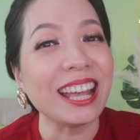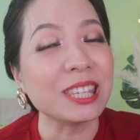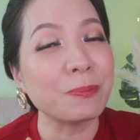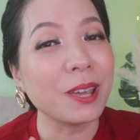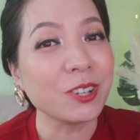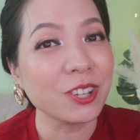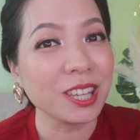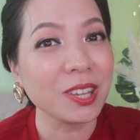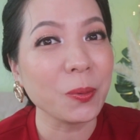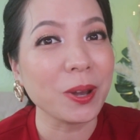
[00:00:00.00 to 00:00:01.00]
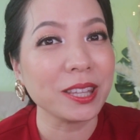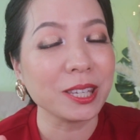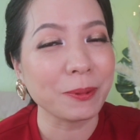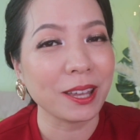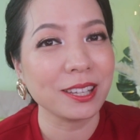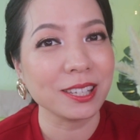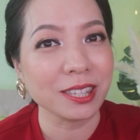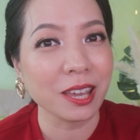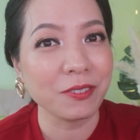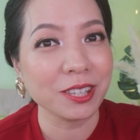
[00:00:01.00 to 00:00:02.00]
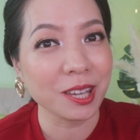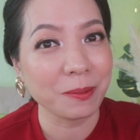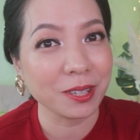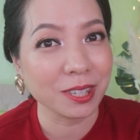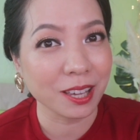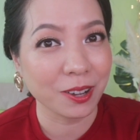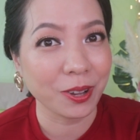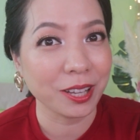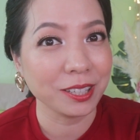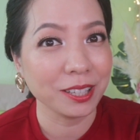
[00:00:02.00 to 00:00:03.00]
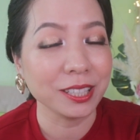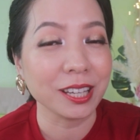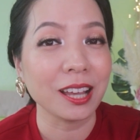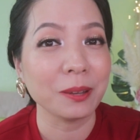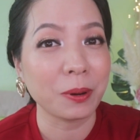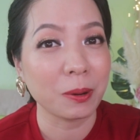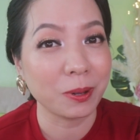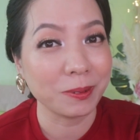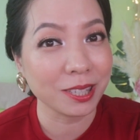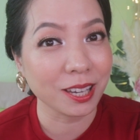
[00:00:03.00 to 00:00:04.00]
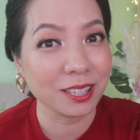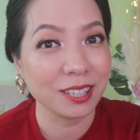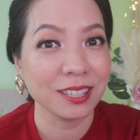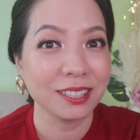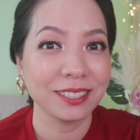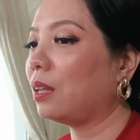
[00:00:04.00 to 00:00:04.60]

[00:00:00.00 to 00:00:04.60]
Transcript: Especially when this palette is having some discount under the Colourpop website.